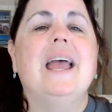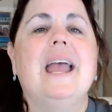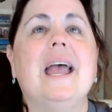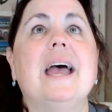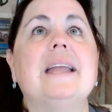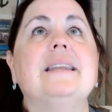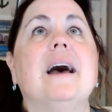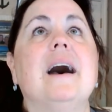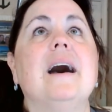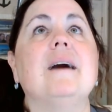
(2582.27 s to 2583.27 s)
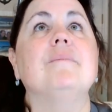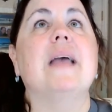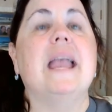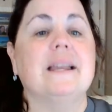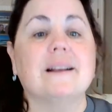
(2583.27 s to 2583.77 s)
and
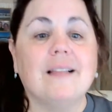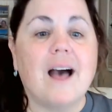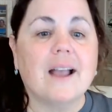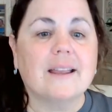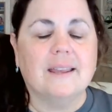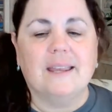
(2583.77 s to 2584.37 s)
8 o'clock